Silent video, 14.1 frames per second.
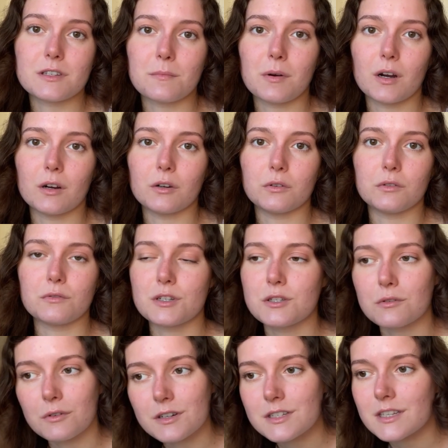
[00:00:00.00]
about
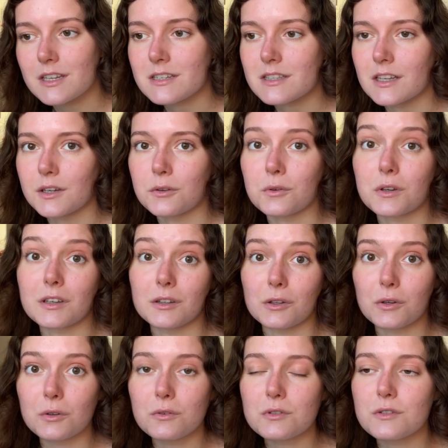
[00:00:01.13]
resources that you can
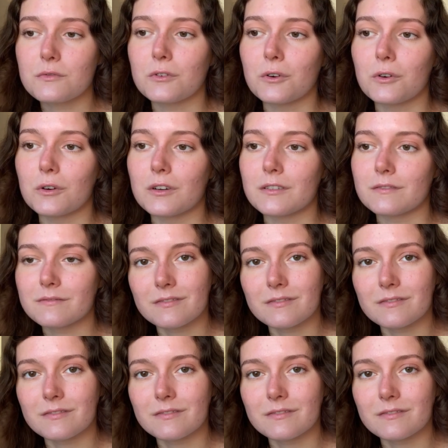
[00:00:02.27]
use for